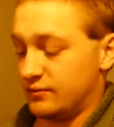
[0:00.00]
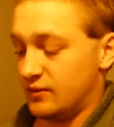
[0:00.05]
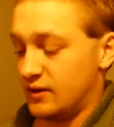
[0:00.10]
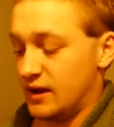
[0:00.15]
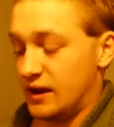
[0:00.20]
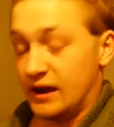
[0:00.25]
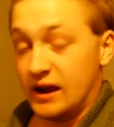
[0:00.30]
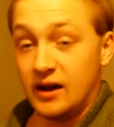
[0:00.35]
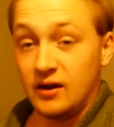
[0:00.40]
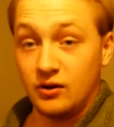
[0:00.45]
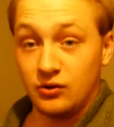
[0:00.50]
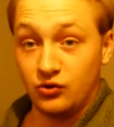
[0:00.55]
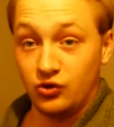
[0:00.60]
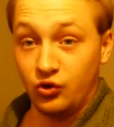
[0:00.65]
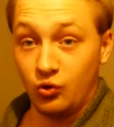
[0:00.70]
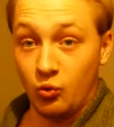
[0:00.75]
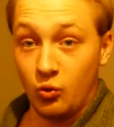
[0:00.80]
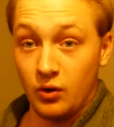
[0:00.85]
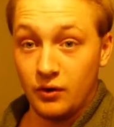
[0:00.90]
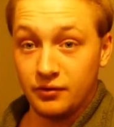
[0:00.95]
it kind of
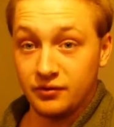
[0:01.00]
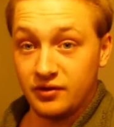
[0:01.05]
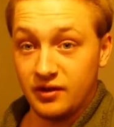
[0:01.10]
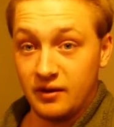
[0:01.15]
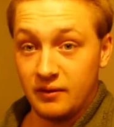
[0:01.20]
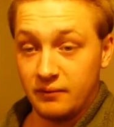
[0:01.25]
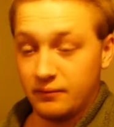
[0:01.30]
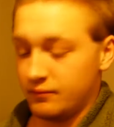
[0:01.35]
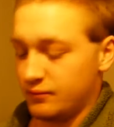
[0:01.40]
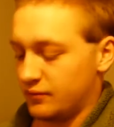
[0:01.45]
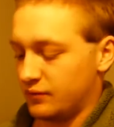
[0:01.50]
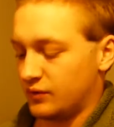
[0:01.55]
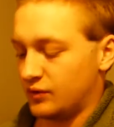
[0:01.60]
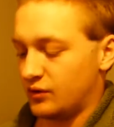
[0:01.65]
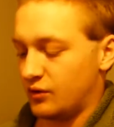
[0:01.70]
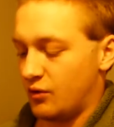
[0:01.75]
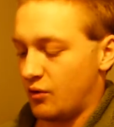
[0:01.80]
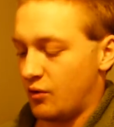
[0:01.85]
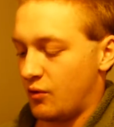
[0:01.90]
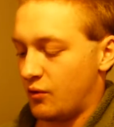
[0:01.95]
dwarfs them.
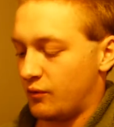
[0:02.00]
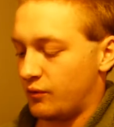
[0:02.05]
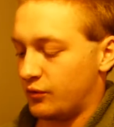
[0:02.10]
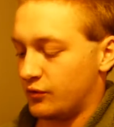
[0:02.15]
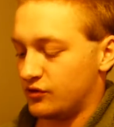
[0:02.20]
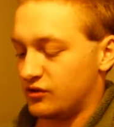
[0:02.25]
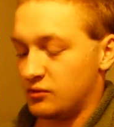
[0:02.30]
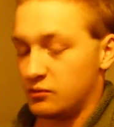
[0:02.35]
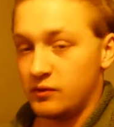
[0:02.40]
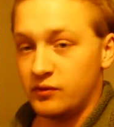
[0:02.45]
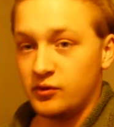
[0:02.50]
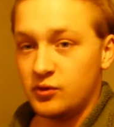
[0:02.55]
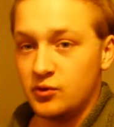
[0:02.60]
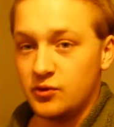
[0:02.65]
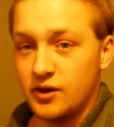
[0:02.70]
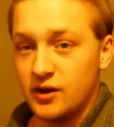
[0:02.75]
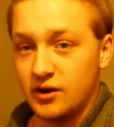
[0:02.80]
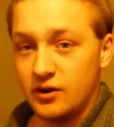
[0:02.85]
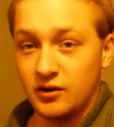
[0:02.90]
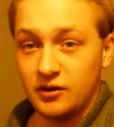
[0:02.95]
So for some of you
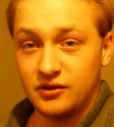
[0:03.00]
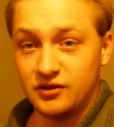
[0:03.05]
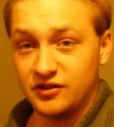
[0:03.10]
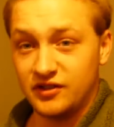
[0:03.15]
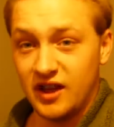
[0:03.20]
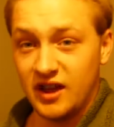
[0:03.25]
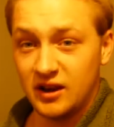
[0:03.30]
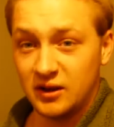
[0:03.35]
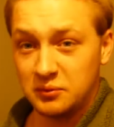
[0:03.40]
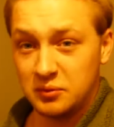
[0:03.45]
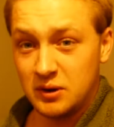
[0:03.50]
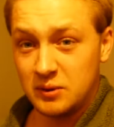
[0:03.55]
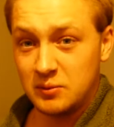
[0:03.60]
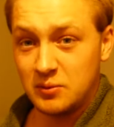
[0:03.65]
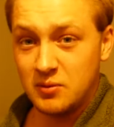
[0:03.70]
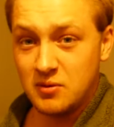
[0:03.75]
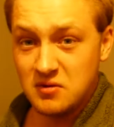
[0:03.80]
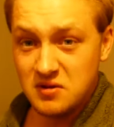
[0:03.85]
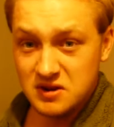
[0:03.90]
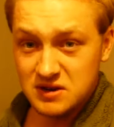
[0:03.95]
that are aesthetic
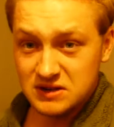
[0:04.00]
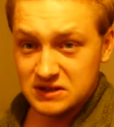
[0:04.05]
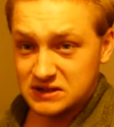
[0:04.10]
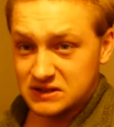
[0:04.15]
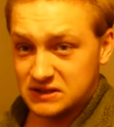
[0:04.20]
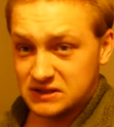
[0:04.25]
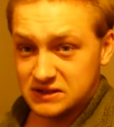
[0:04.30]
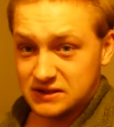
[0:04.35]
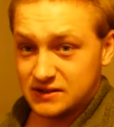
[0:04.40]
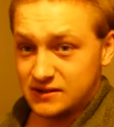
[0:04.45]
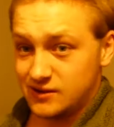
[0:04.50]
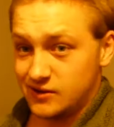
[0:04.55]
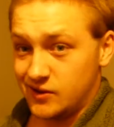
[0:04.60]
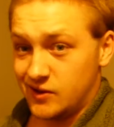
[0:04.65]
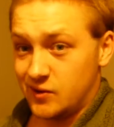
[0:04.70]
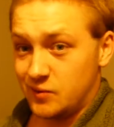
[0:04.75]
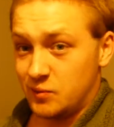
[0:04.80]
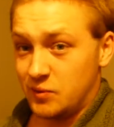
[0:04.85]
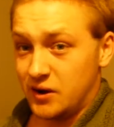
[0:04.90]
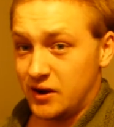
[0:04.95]
people,
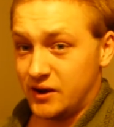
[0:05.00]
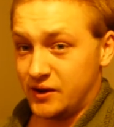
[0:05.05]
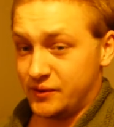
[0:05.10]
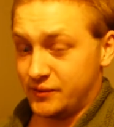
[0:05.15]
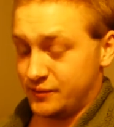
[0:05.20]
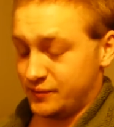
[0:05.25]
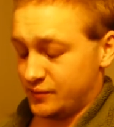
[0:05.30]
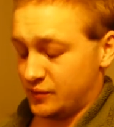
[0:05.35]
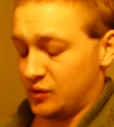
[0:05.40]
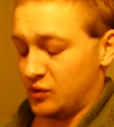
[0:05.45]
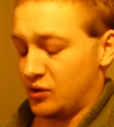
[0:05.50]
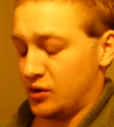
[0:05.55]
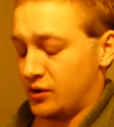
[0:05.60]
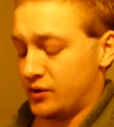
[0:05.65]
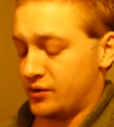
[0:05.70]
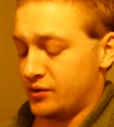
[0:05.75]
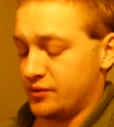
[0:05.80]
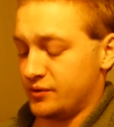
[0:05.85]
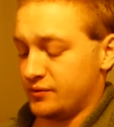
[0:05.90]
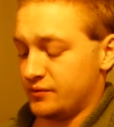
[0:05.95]
it might
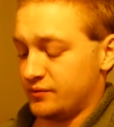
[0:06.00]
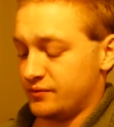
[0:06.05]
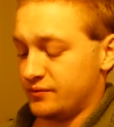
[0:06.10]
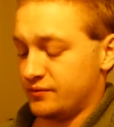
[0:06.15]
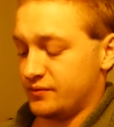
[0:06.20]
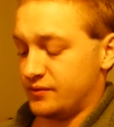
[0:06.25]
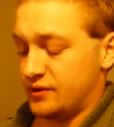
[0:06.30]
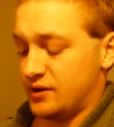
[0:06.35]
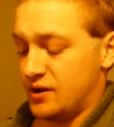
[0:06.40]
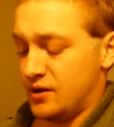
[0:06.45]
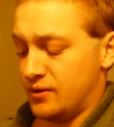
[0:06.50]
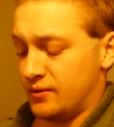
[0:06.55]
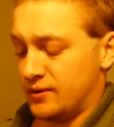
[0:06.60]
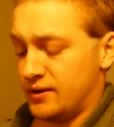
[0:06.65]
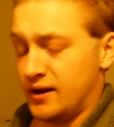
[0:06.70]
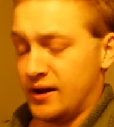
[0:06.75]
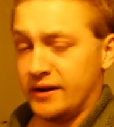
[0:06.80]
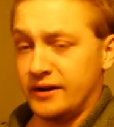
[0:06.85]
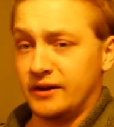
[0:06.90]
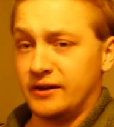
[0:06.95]
look,
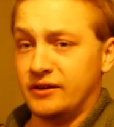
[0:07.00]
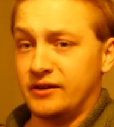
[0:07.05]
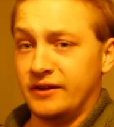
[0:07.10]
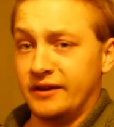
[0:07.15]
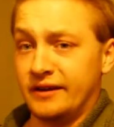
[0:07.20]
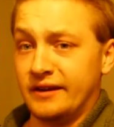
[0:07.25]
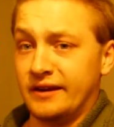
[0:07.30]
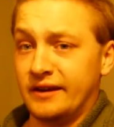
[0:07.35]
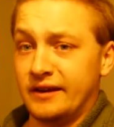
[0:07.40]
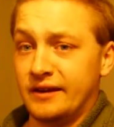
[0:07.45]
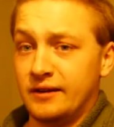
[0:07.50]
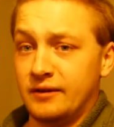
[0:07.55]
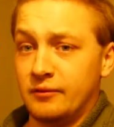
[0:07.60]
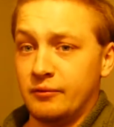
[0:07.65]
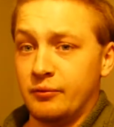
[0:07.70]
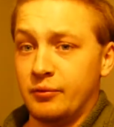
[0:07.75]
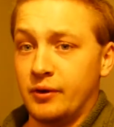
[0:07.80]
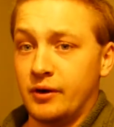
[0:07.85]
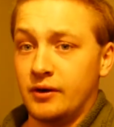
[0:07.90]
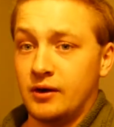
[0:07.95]
kind of dinky.
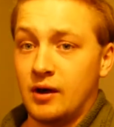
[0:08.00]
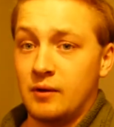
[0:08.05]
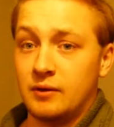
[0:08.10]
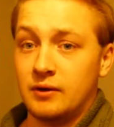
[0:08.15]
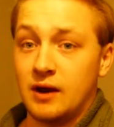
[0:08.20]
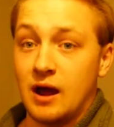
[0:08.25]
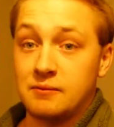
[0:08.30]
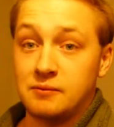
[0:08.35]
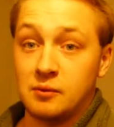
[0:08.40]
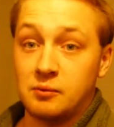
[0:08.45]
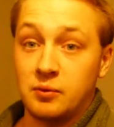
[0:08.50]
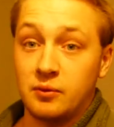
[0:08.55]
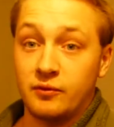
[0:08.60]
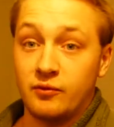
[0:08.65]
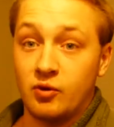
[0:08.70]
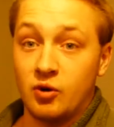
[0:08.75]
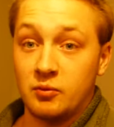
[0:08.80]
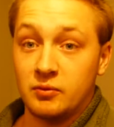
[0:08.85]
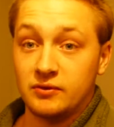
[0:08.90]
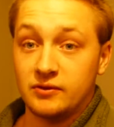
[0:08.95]
But I mean, I'm a
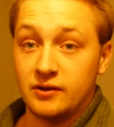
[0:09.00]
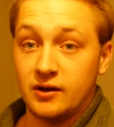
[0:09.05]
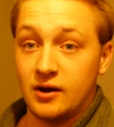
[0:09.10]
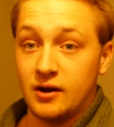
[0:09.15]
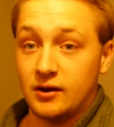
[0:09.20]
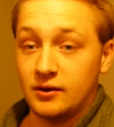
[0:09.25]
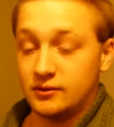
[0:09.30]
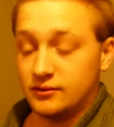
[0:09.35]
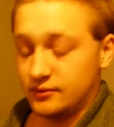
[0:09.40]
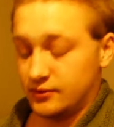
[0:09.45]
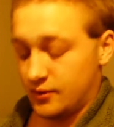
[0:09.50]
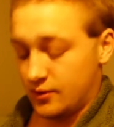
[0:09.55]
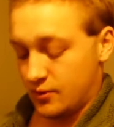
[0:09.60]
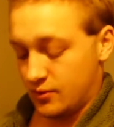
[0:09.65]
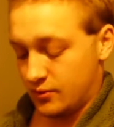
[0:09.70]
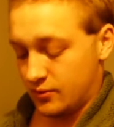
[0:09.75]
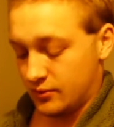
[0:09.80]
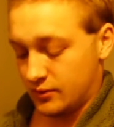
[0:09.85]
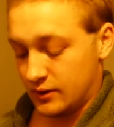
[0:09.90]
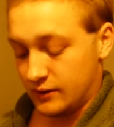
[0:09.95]
performance guy,
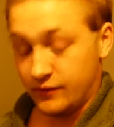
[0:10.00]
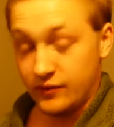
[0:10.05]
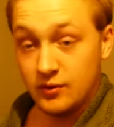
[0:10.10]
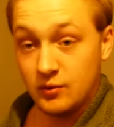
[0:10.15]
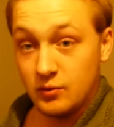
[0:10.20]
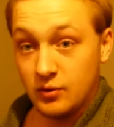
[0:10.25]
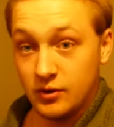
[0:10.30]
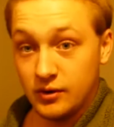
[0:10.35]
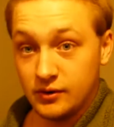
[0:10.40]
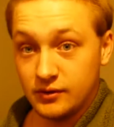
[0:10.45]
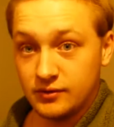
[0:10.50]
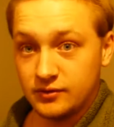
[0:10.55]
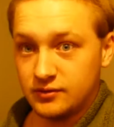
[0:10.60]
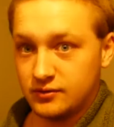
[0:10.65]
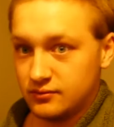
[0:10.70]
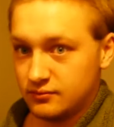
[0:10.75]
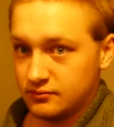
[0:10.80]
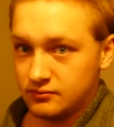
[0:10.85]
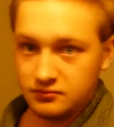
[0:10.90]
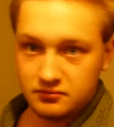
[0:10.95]
so if it
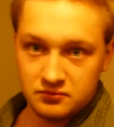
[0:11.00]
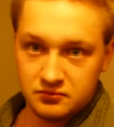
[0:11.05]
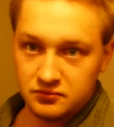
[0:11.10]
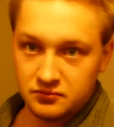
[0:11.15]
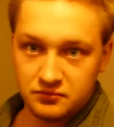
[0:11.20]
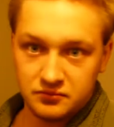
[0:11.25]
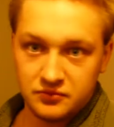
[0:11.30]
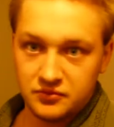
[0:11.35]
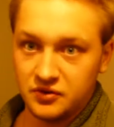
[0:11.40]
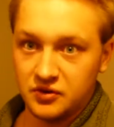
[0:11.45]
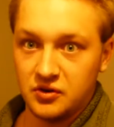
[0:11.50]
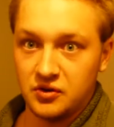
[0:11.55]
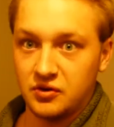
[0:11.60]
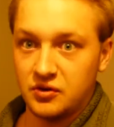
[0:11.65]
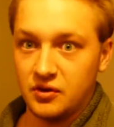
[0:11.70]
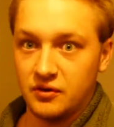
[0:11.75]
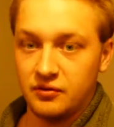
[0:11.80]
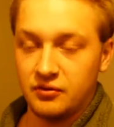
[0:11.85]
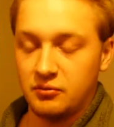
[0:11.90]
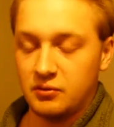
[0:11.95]
works, it's good
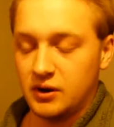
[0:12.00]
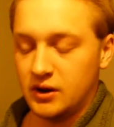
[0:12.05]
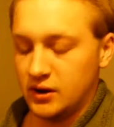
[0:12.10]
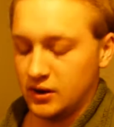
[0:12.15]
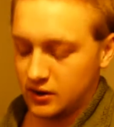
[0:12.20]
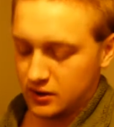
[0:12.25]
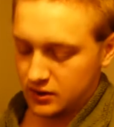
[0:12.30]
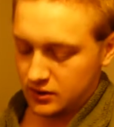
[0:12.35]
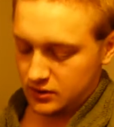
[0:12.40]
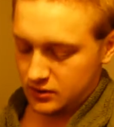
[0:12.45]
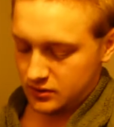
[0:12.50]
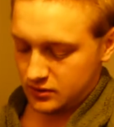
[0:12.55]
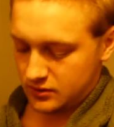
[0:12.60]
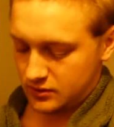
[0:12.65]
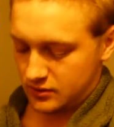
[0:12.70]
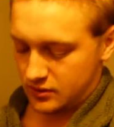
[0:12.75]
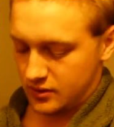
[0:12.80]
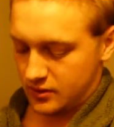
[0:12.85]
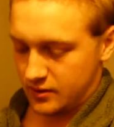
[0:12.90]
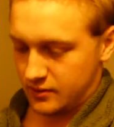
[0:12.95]
enough for me.
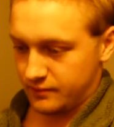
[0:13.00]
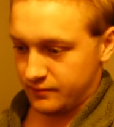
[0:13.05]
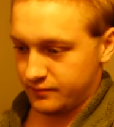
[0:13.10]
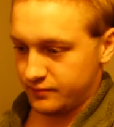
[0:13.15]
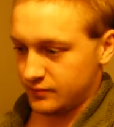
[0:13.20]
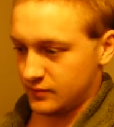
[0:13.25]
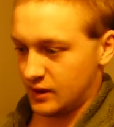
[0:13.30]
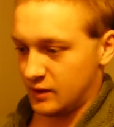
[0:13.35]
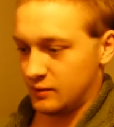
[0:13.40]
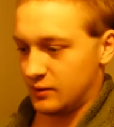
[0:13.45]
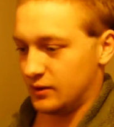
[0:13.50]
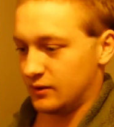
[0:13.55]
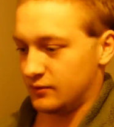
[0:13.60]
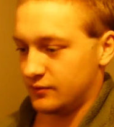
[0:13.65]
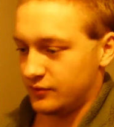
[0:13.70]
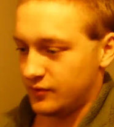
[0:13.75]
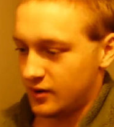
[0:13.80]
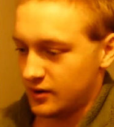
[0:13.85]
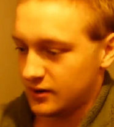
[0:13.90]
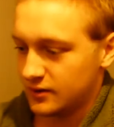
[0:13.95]
I mean,
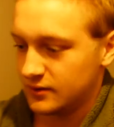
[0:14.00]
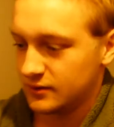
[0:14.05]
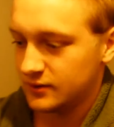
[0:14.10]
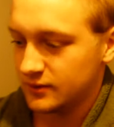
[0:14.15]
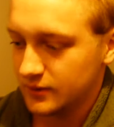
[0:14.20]
fuck